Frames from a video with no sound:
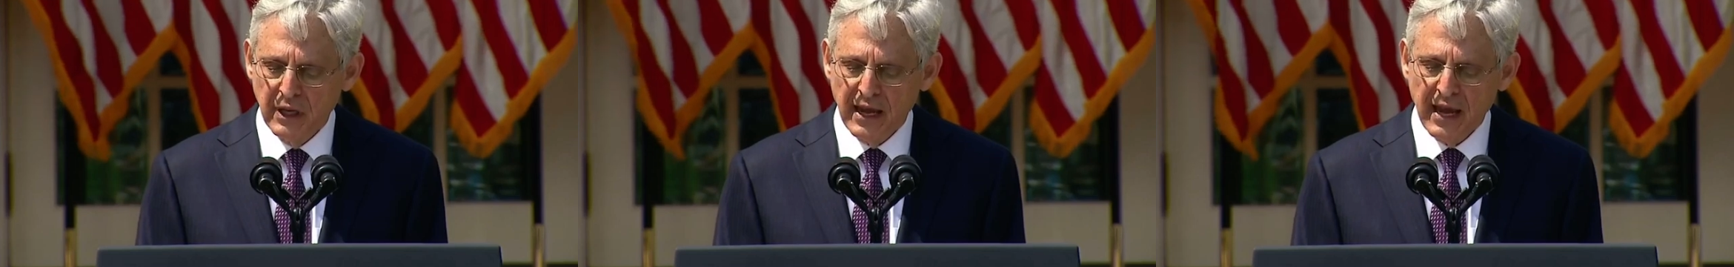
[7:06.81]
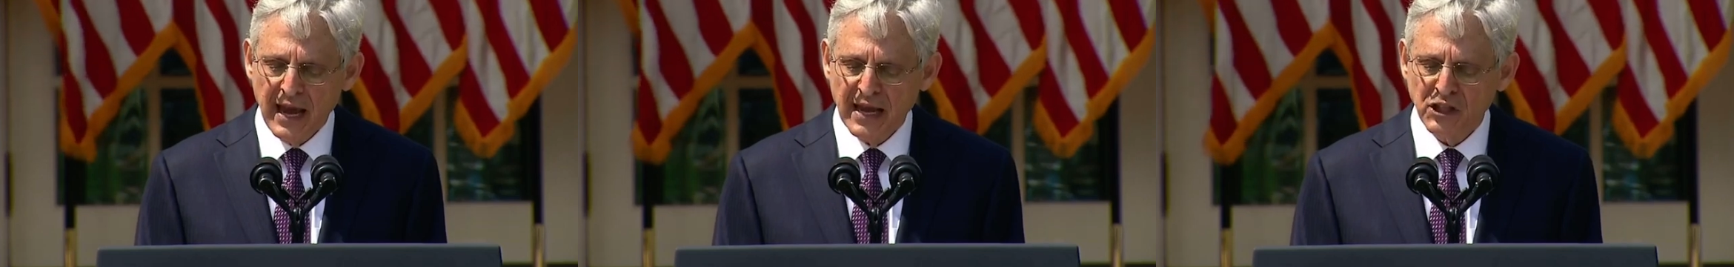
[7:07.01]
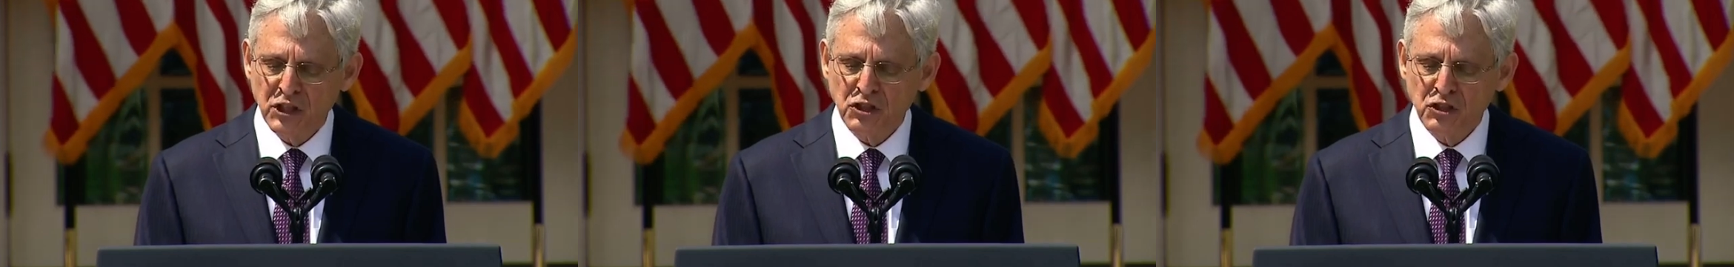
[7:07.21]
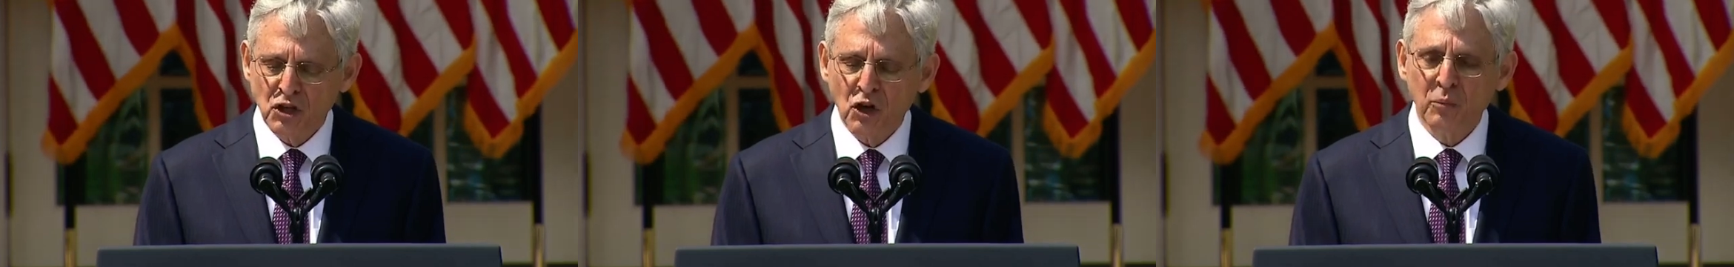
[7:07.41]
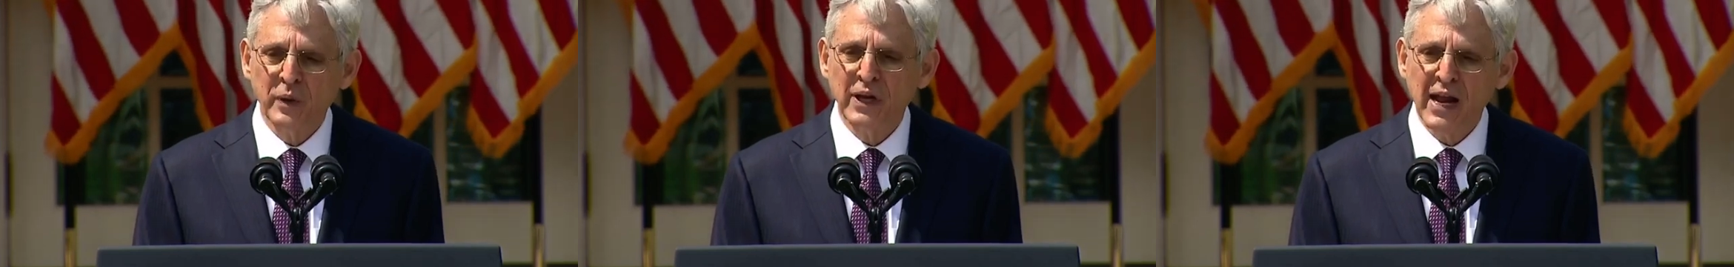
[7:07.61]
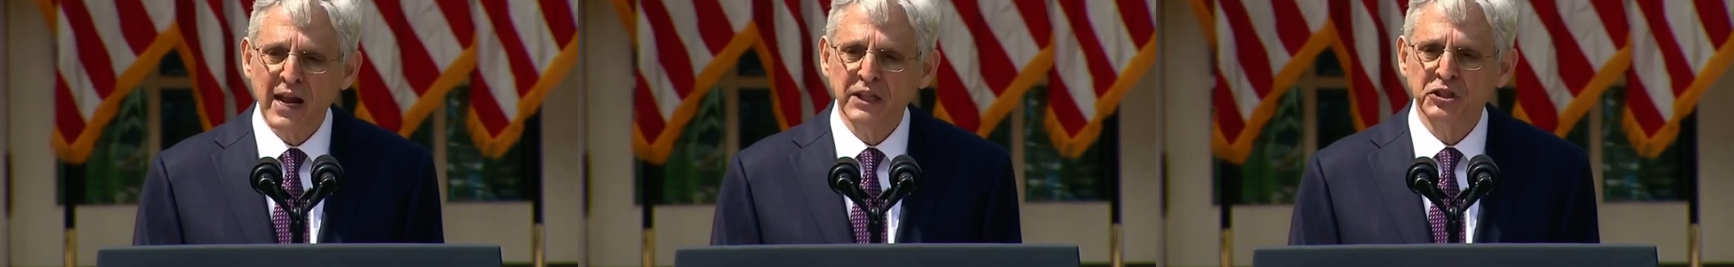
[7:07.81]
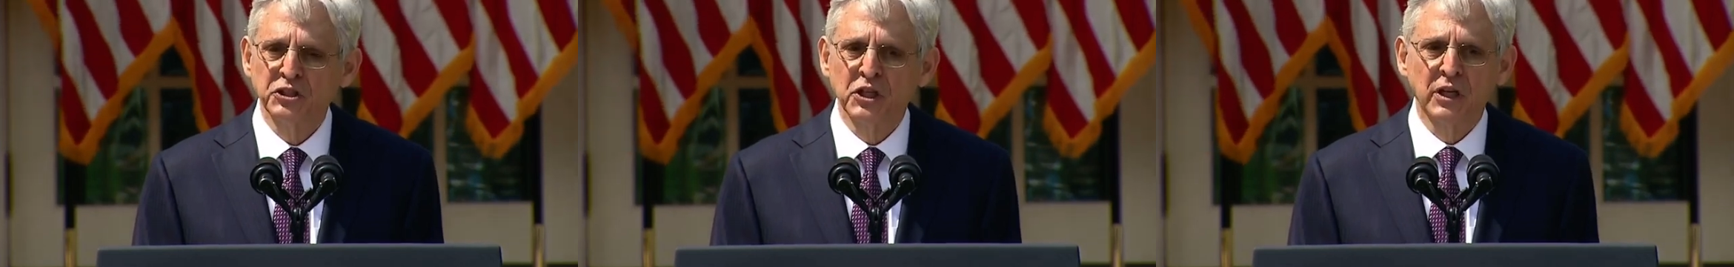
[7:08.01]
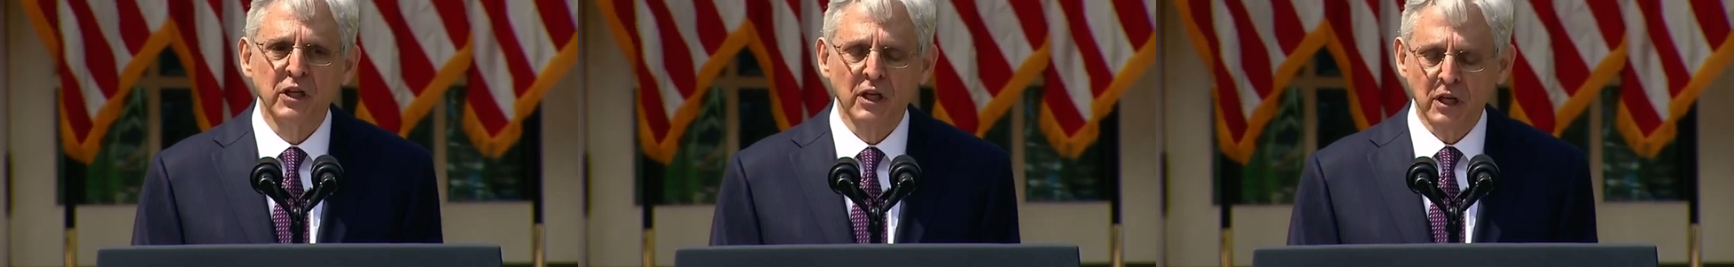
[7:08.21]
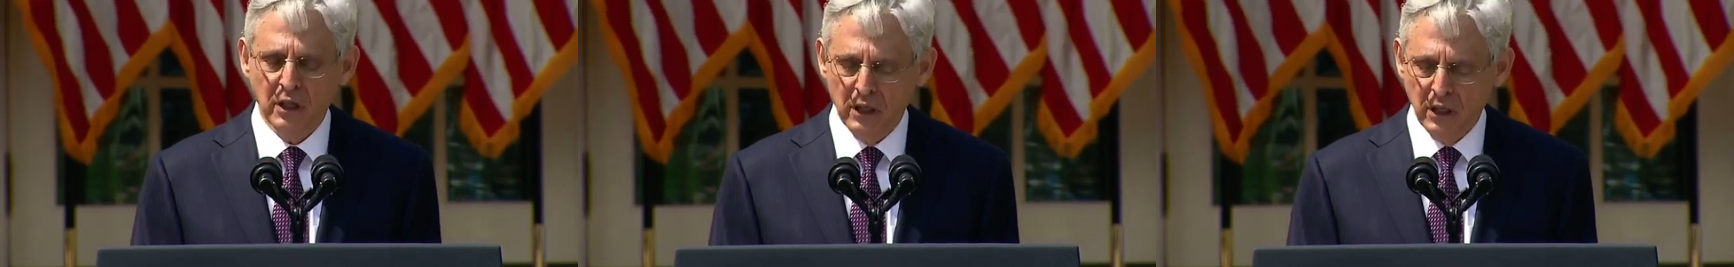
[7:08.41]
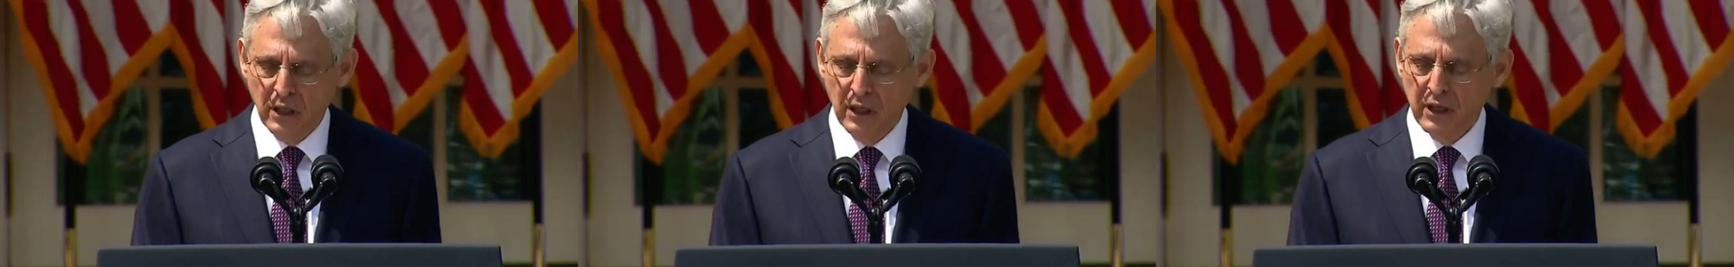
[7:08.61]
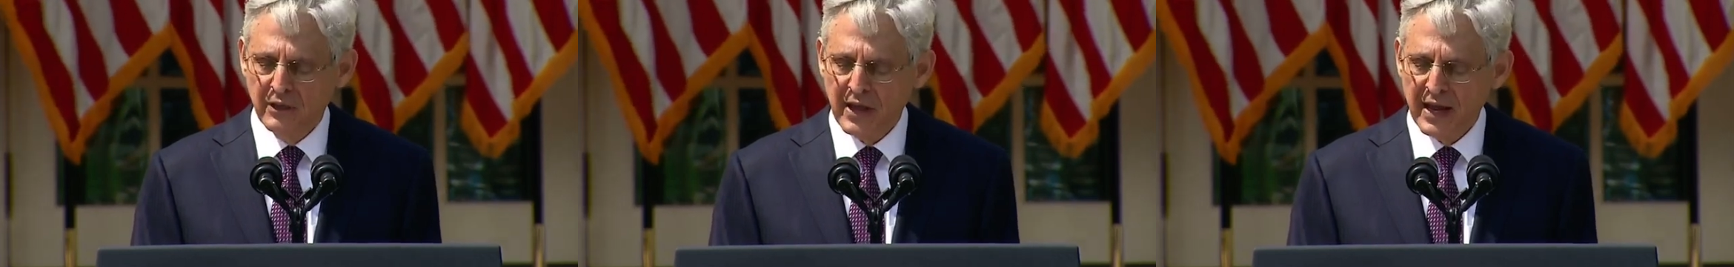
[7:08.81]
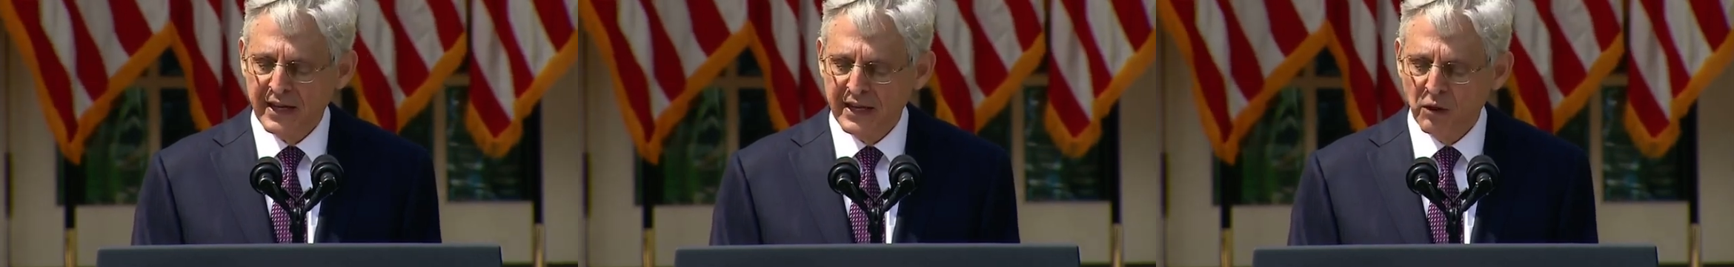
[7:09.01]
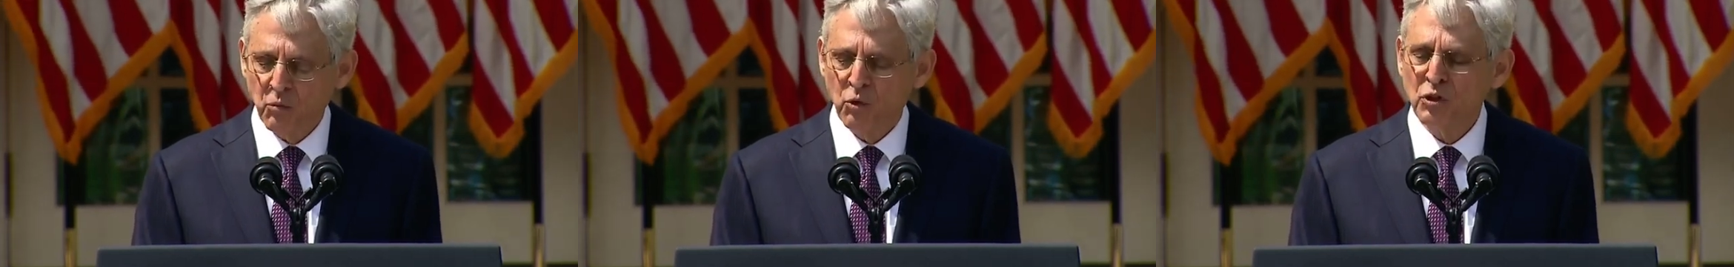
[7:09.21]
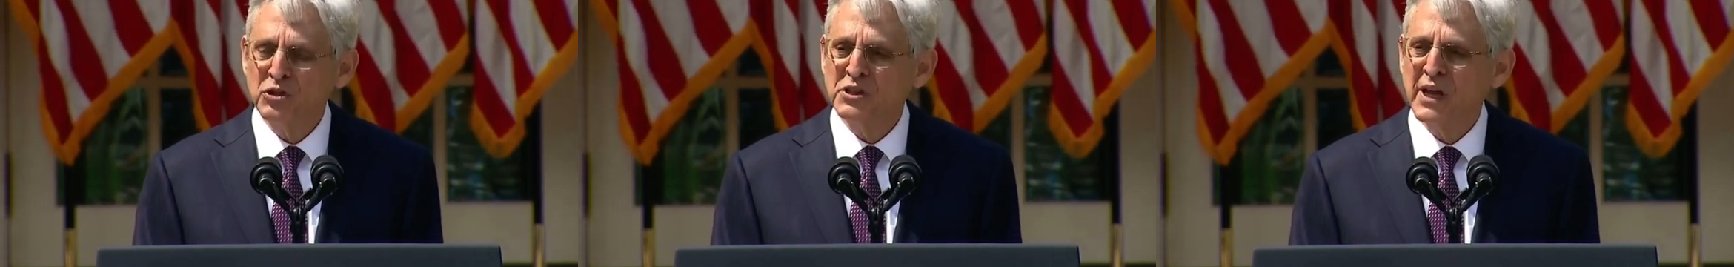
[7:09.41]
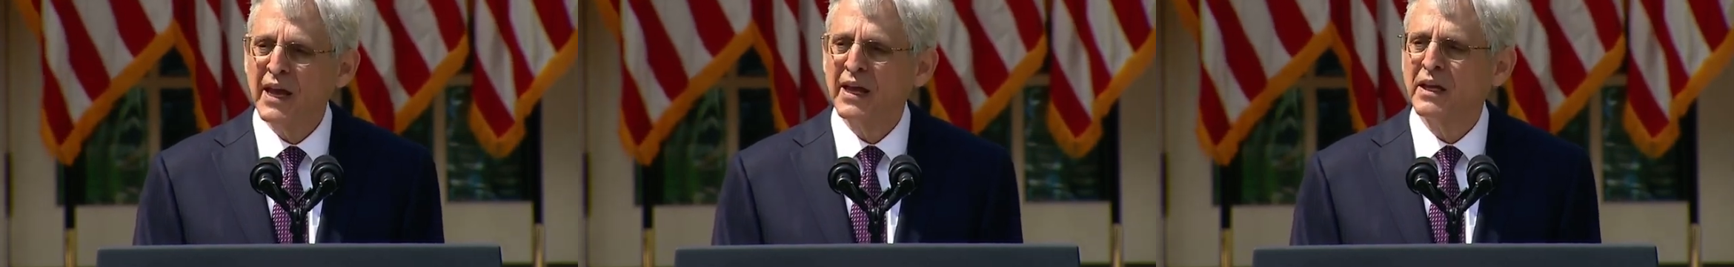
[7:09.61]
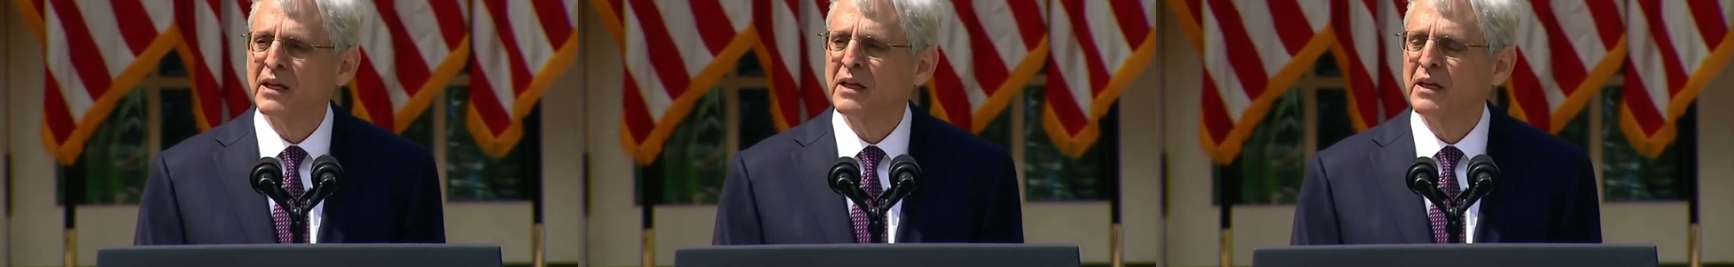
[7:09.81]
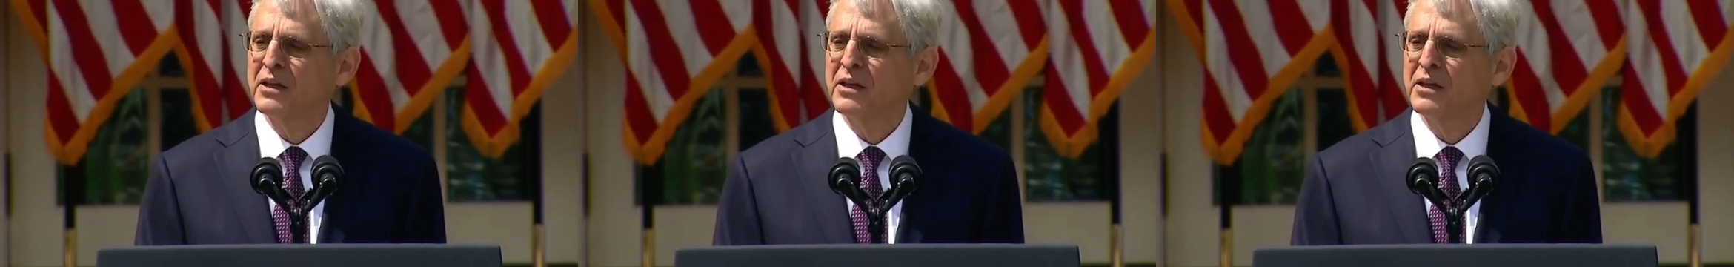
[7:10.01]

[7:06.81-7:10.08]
and determination that it will take